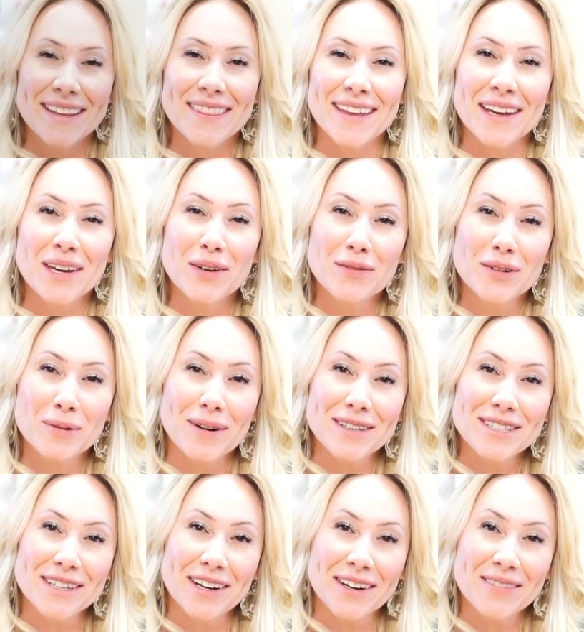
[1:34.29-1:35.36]
Thank you for
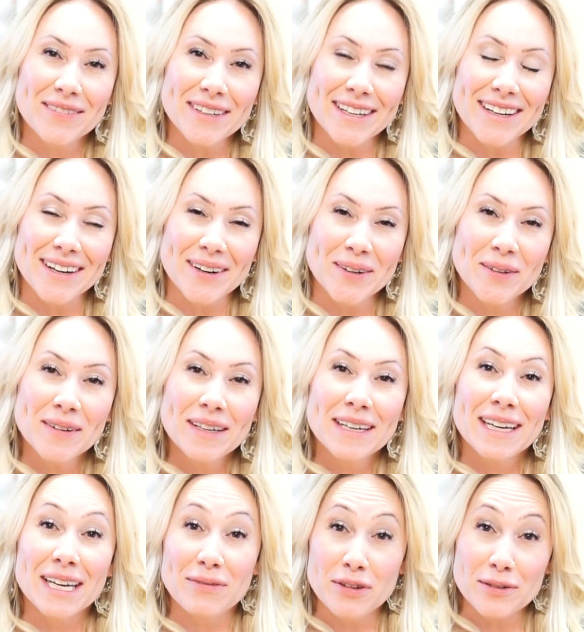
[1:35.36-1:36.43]
watching our video.
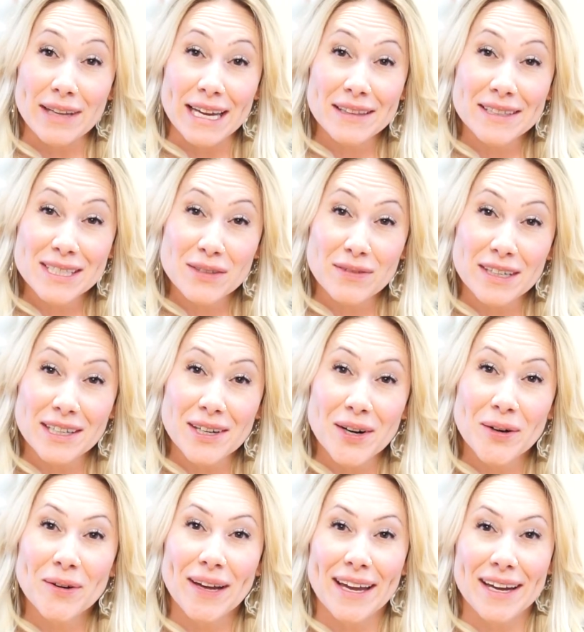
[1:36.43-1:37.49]
If you like this
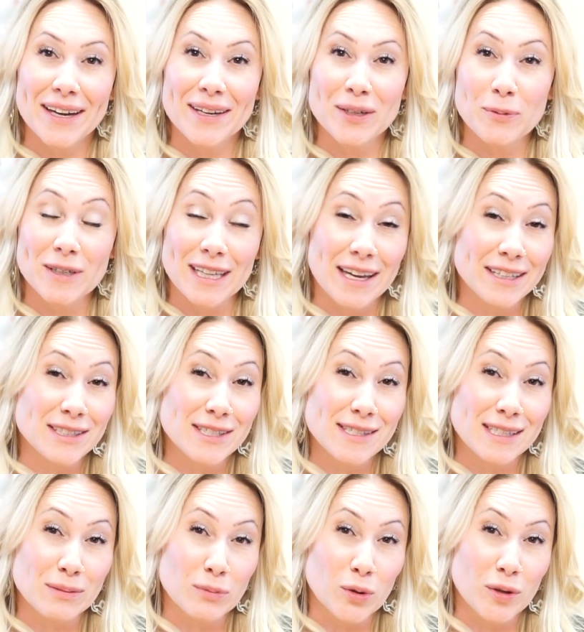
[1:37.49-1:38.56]
video and would like to
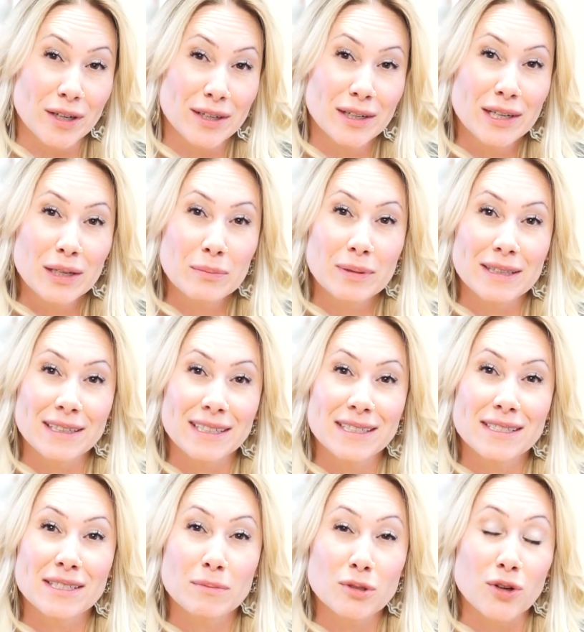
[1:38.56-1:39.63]
see more, please
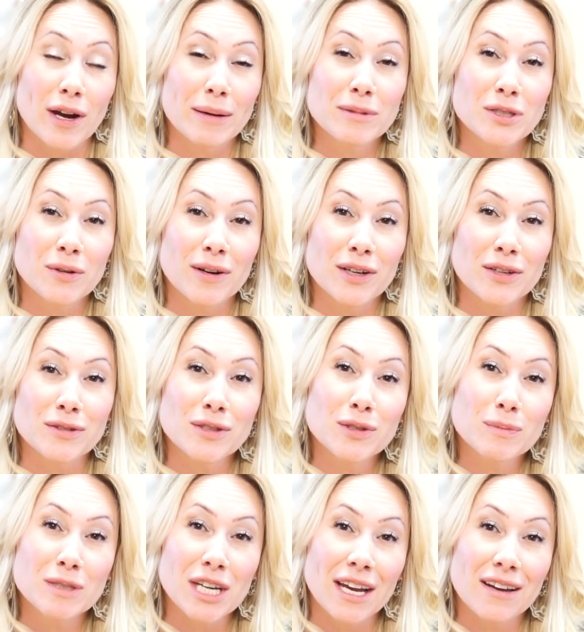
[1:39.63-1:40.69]
subscribe to our
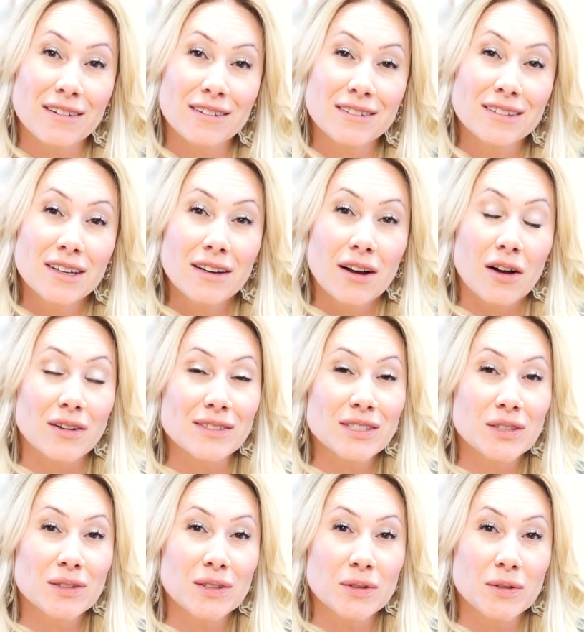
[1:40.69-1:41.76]
YouTube channel. Also,
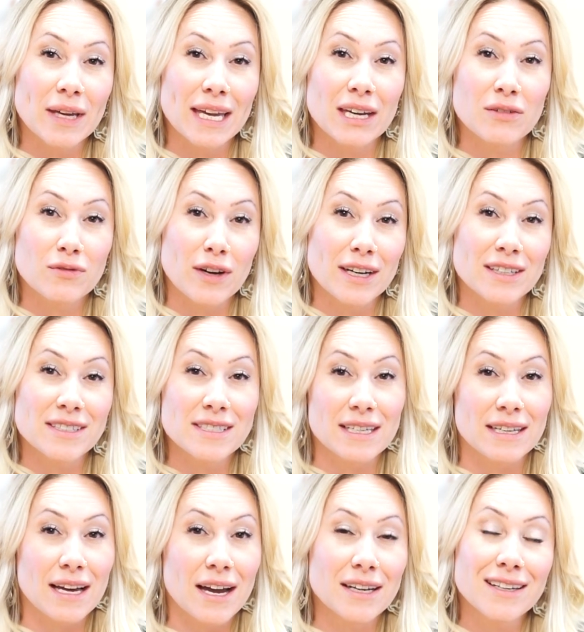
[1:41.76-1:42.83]
you can find us
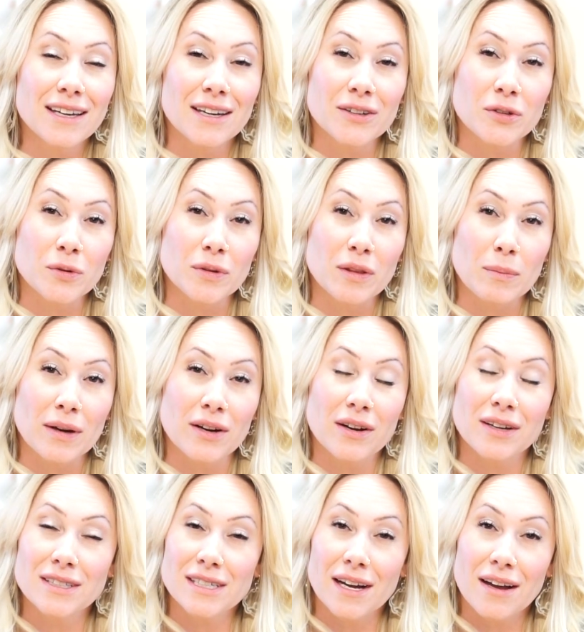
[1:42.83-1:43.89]
at
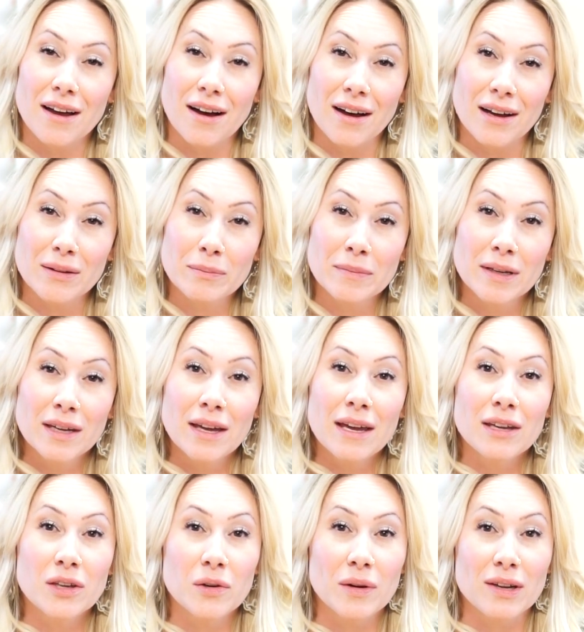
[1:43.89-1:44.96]
idhairnorthamerica.com.
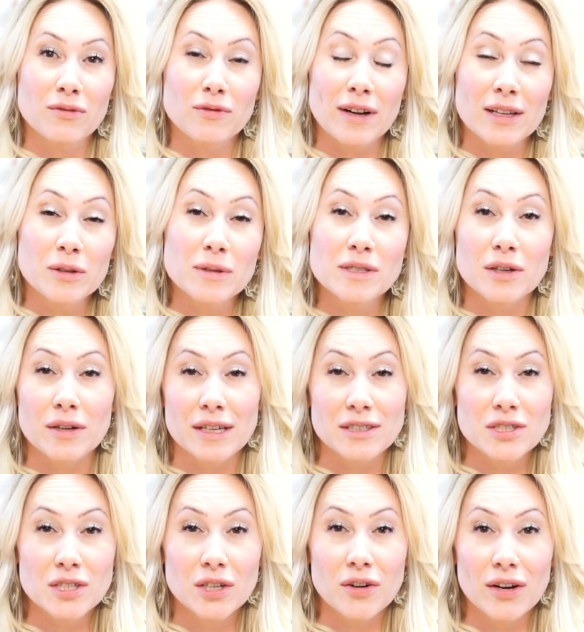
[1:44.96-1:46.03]
You can follow us on
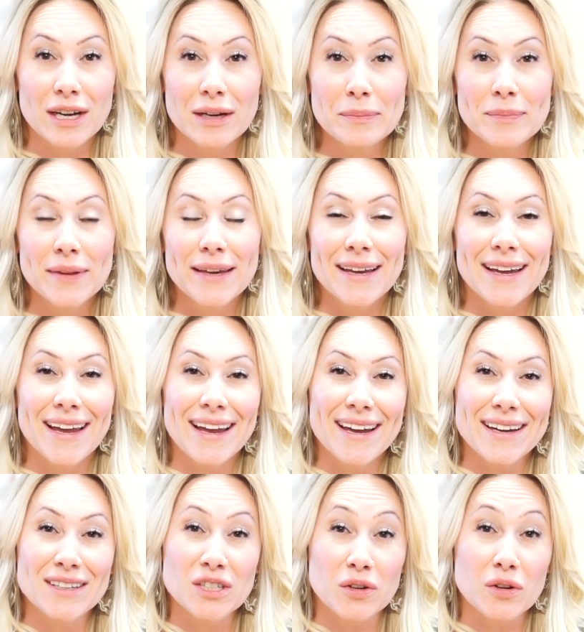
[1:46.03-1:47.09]
Instagram,
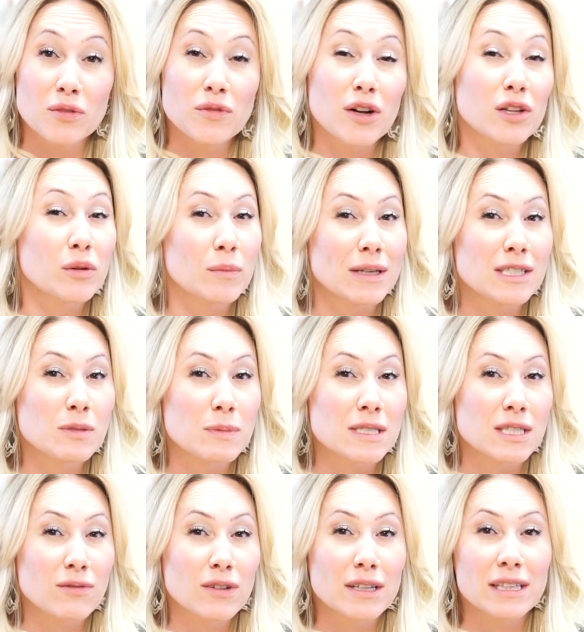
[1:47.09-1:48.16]
and you could follow me
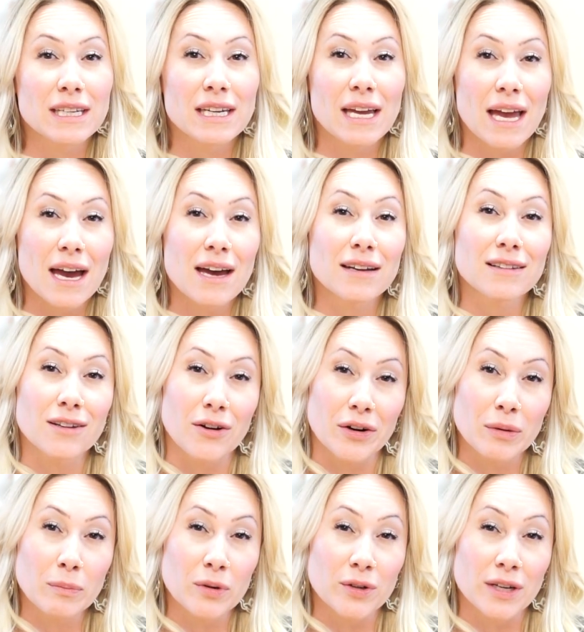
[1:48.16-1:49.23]
specifically at
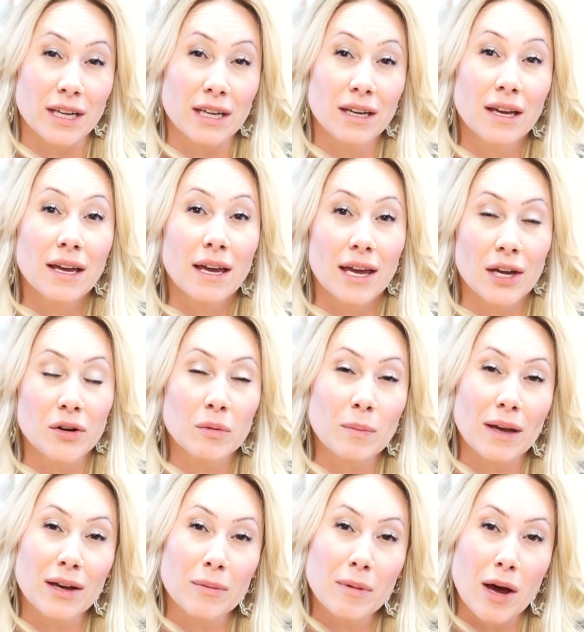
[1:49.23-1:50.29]
Lauren Marie Hair and
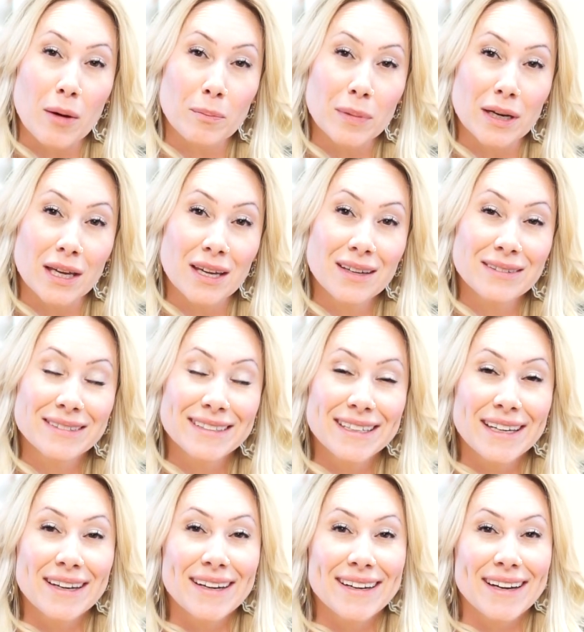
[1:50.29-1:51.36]
Makeup Company.
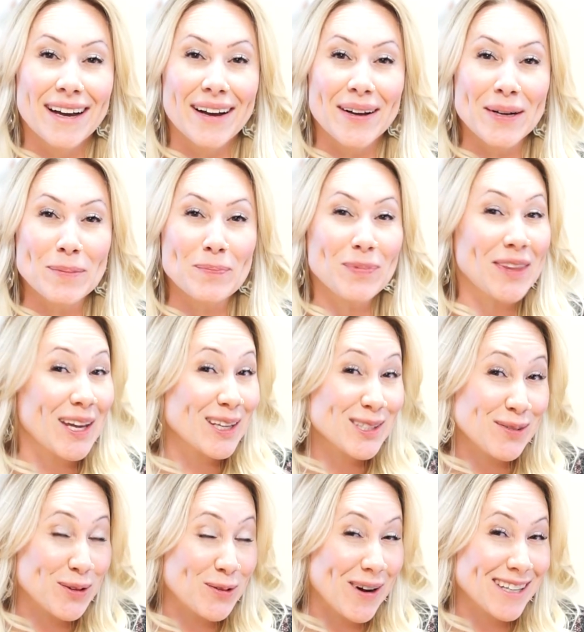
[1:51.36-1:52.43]
Thanks
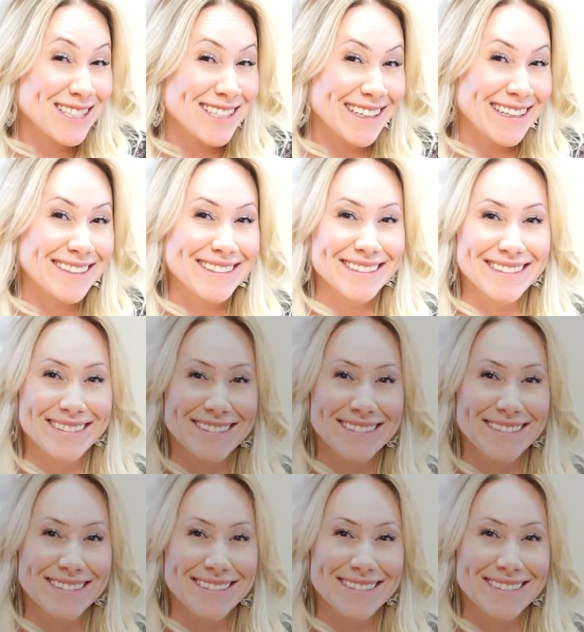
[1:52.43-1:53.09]
for watching.